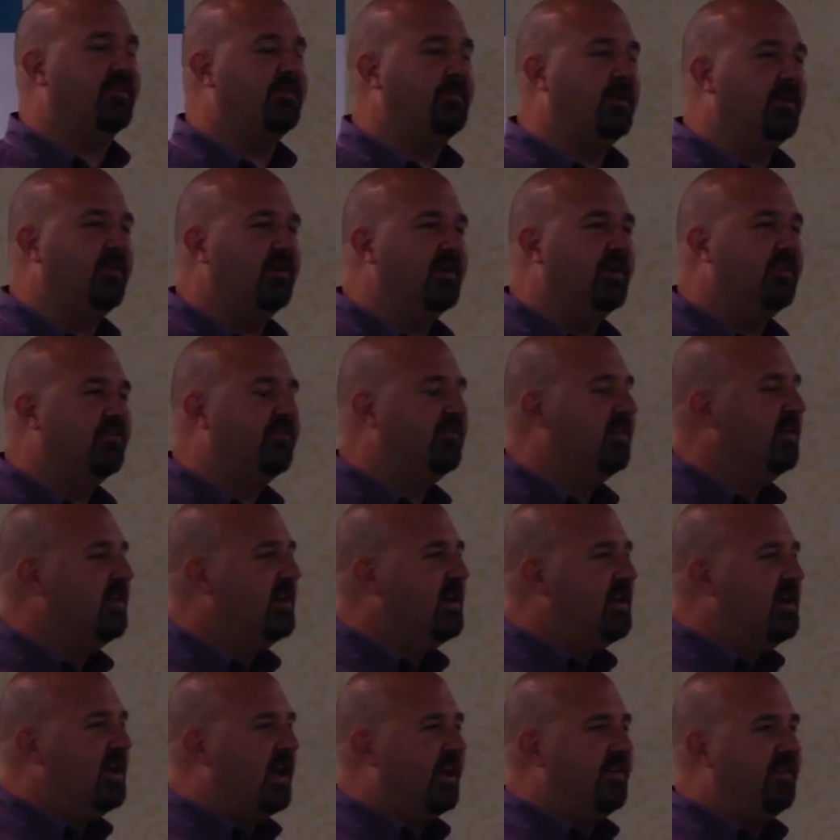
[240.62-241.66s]
experience.
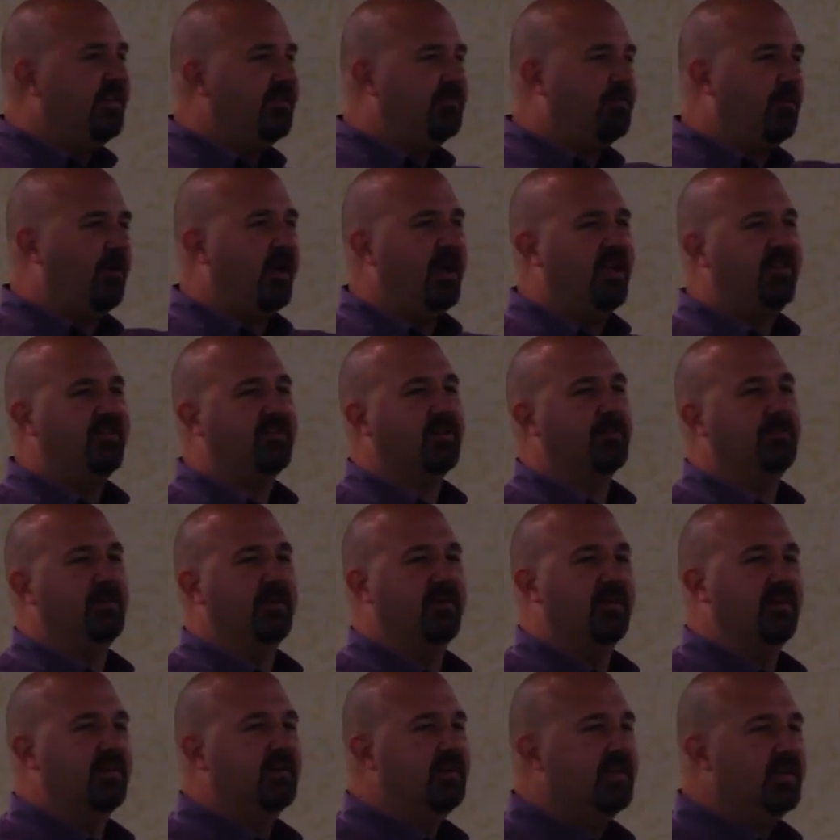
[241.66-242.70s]
And these brands up
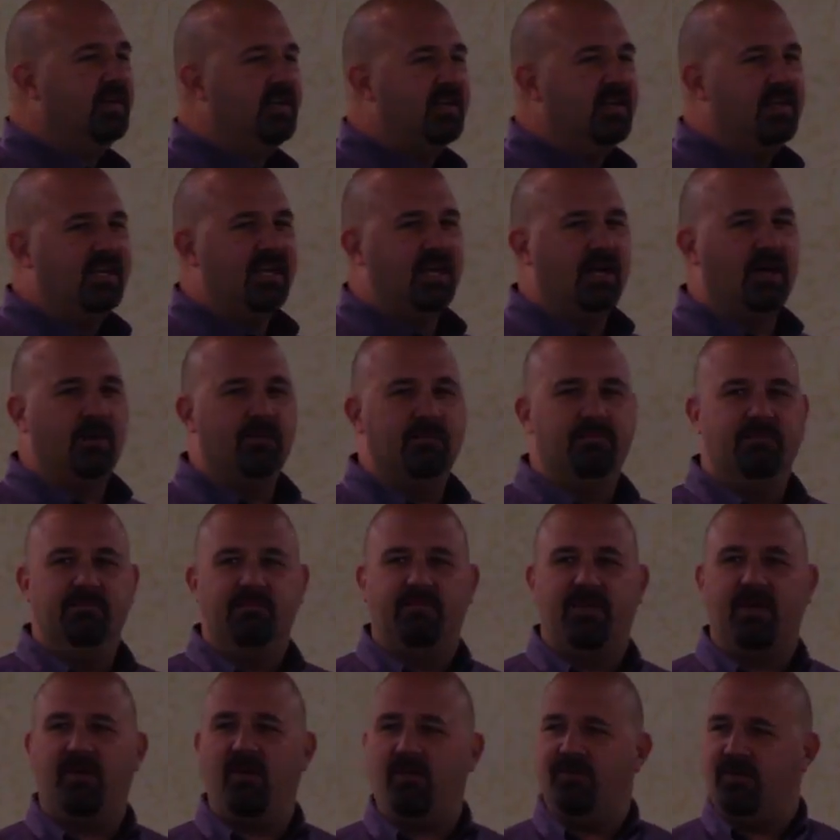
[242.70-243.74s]
here,
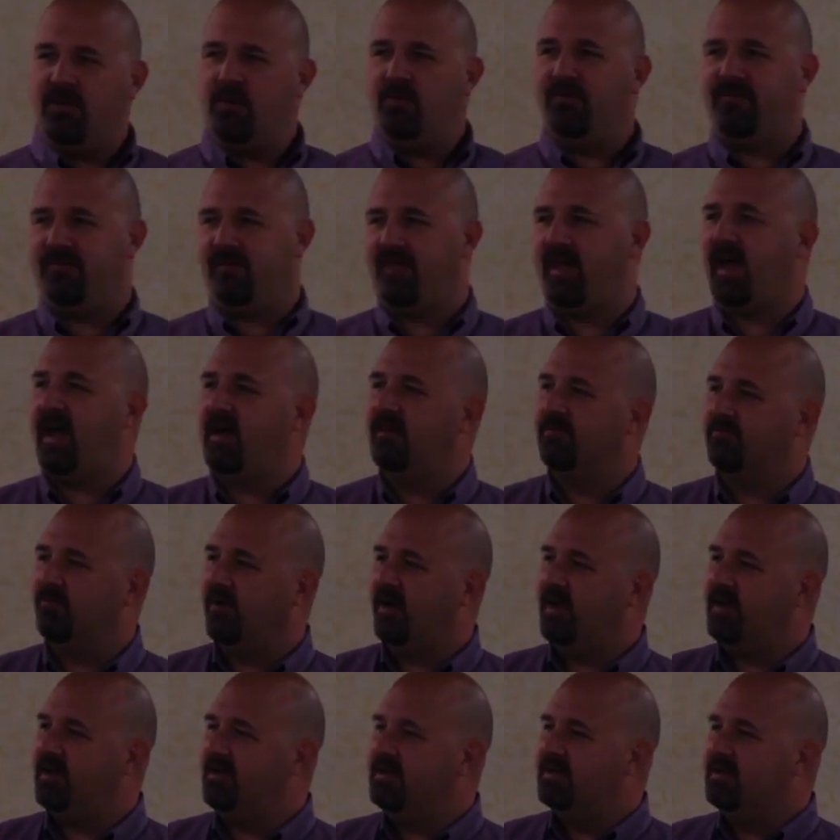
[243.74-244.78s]
they're all known for that,
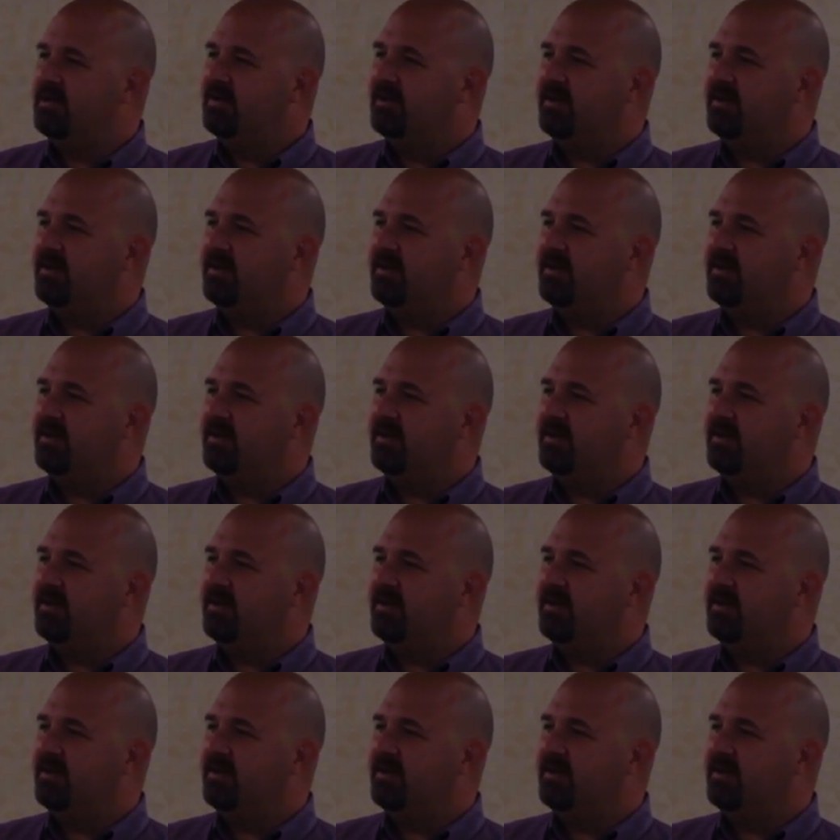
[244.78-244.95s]
right?